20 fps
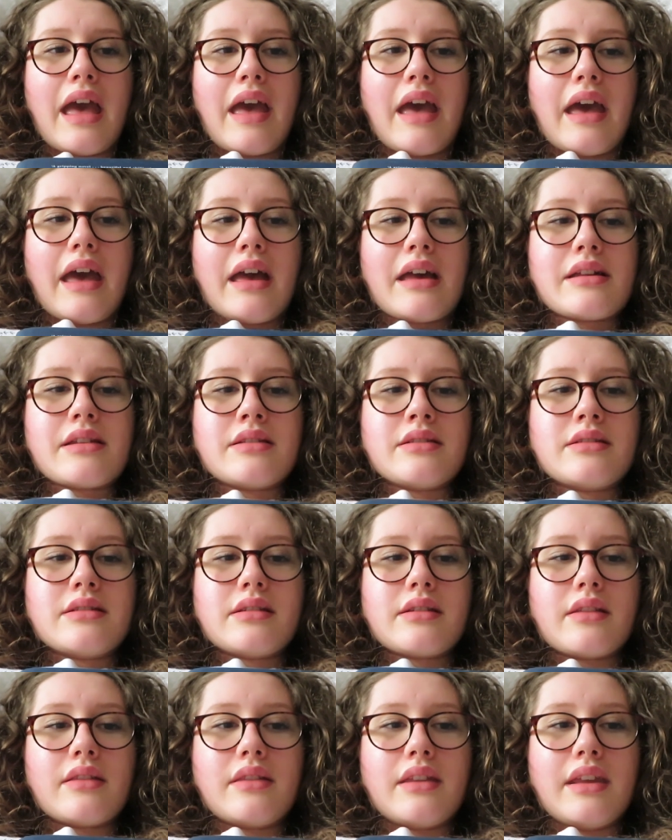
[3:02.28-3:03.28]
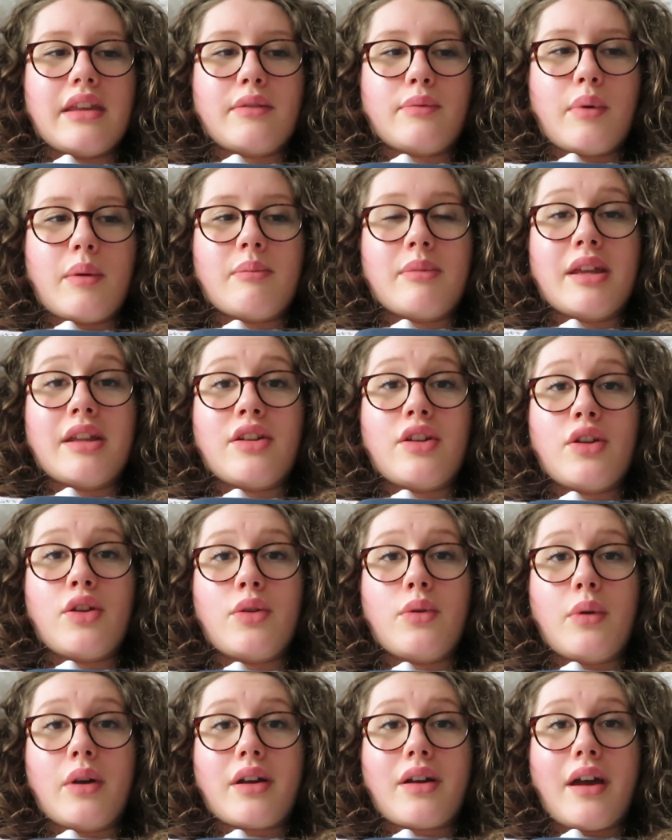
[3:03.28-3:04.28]
and these women
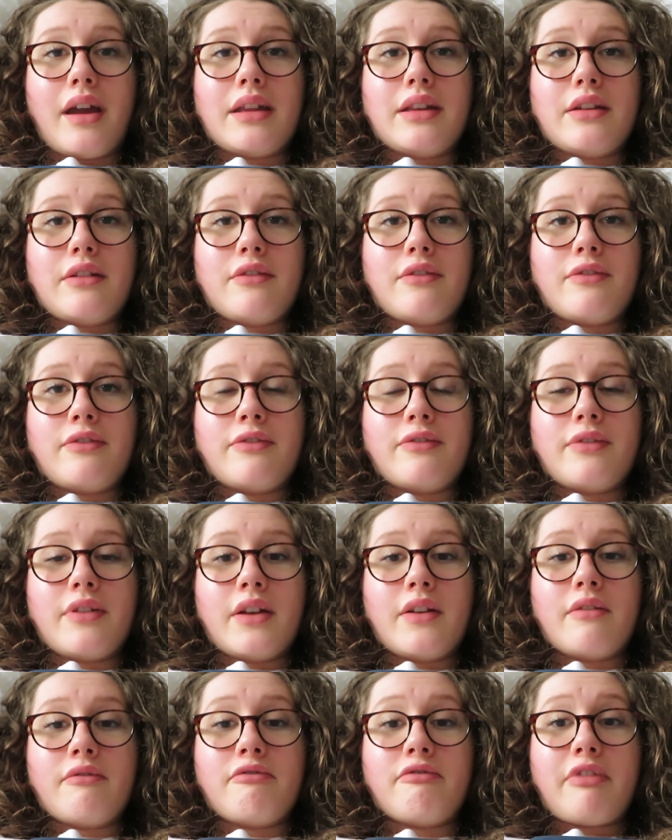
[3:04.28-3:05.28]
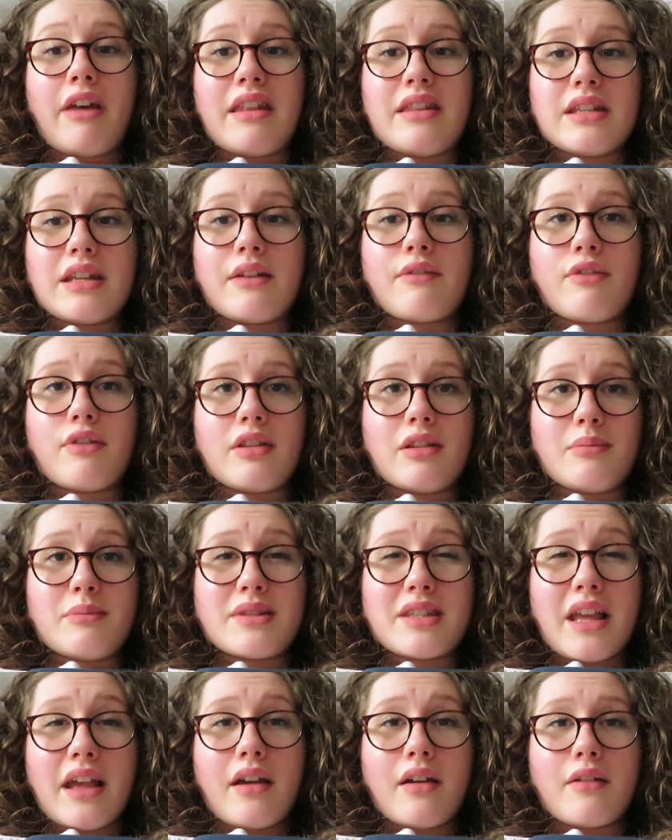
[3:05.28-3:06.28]
who are kind of fending for
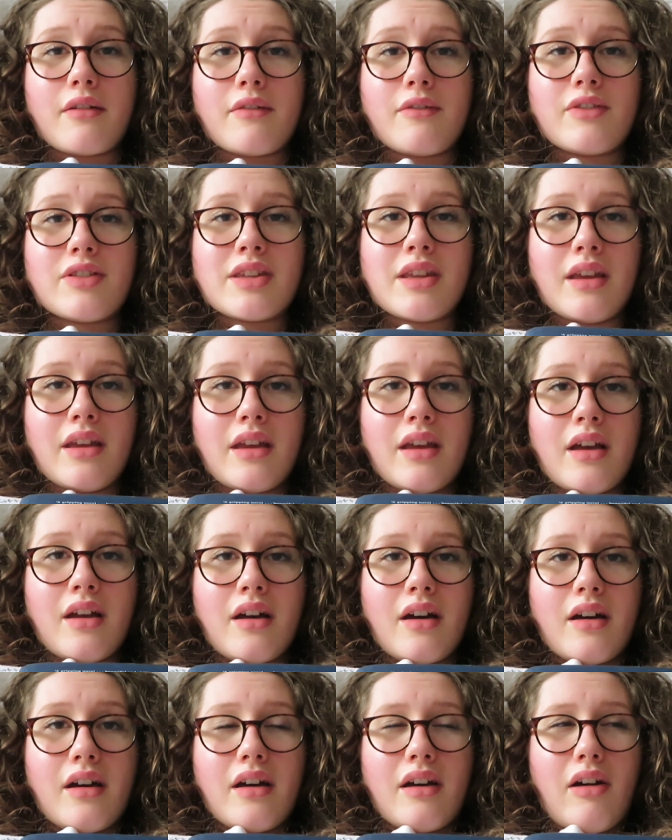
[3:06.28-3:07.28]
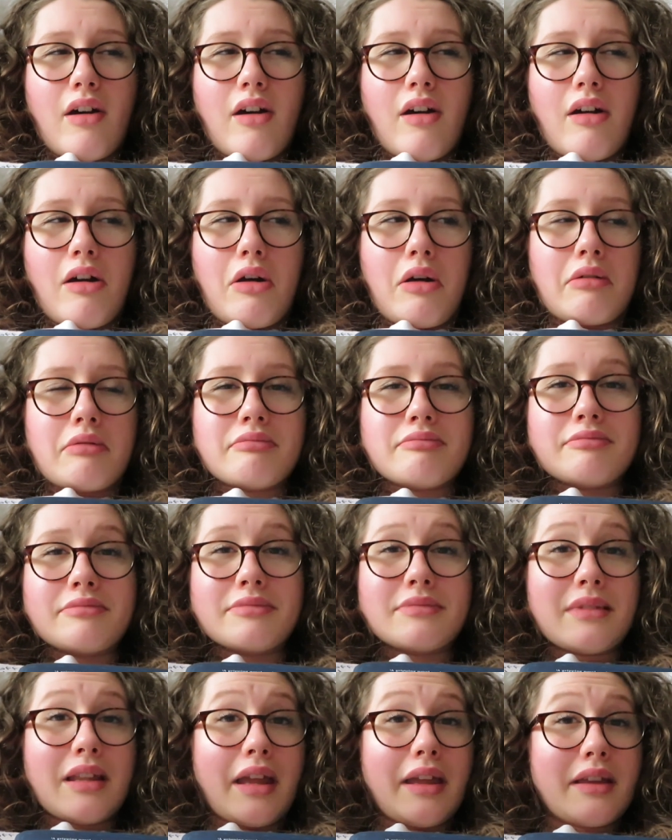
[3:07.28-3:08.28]
themselves are
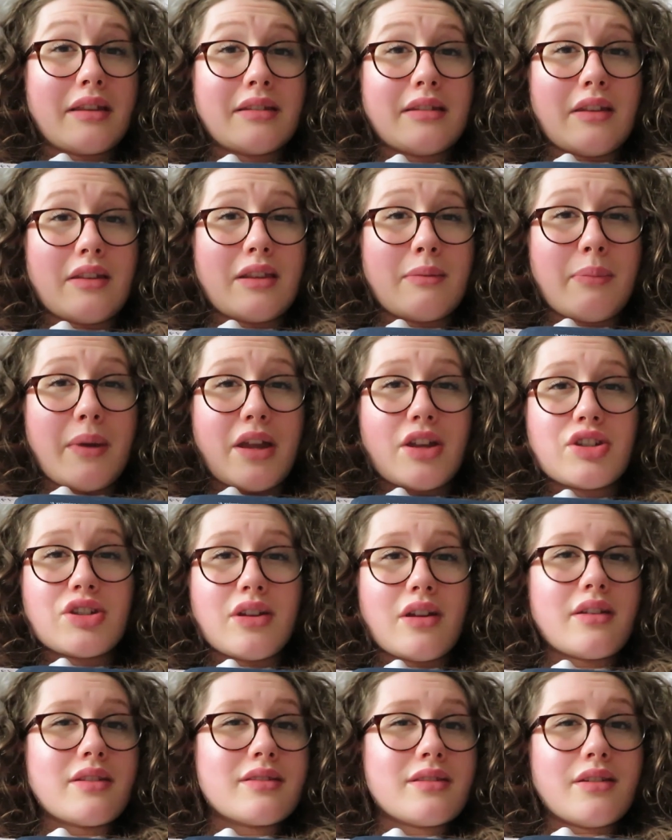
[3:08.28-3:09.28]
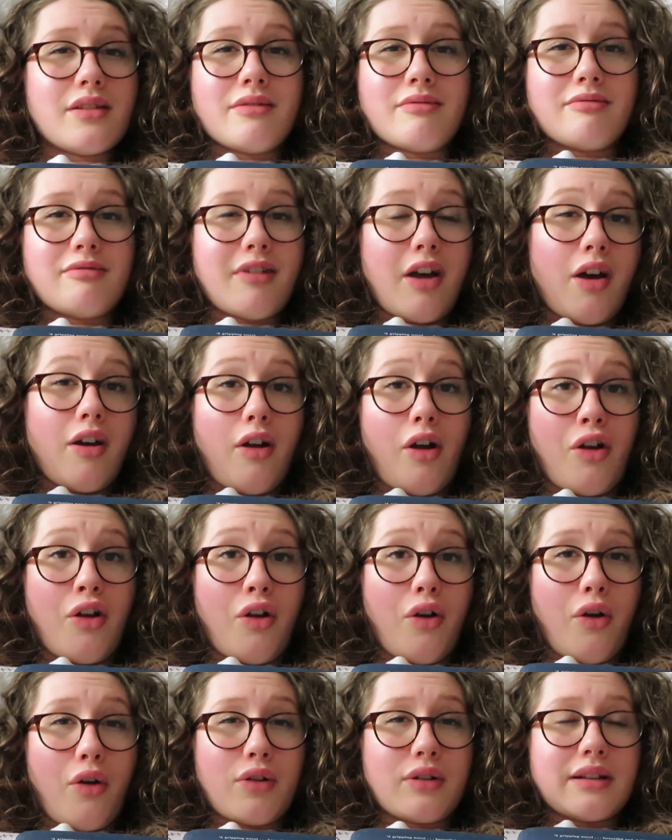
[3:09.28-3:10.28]
like suspicious and
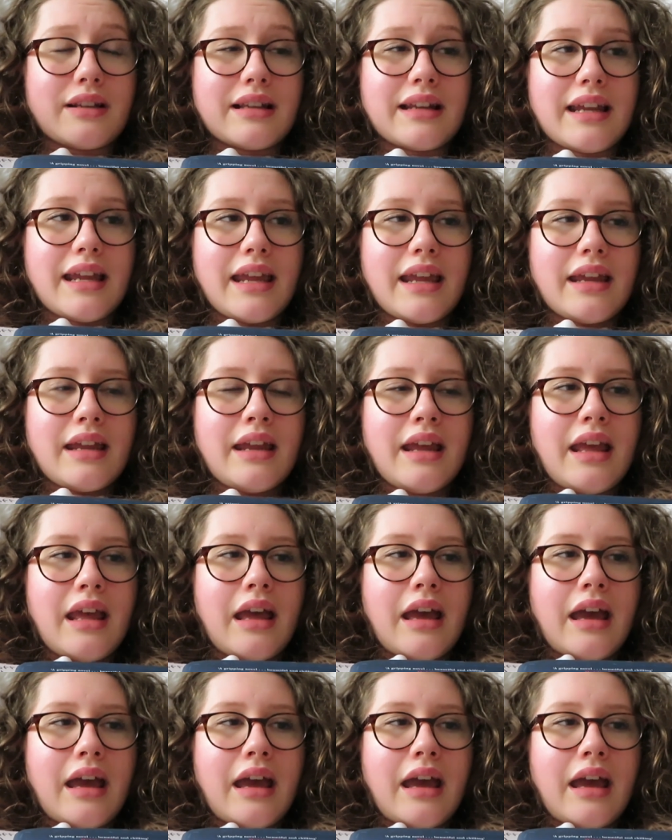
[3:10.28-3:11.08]
ungodly,